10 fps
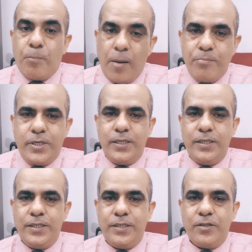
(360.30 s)
pumped
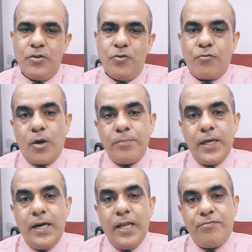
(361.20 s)
from
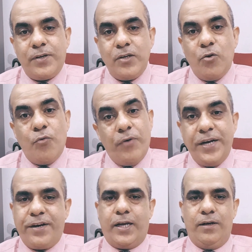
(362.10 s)
the left
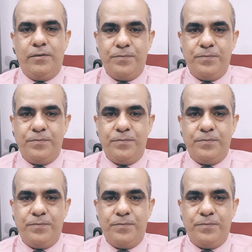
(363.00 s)
ventricle.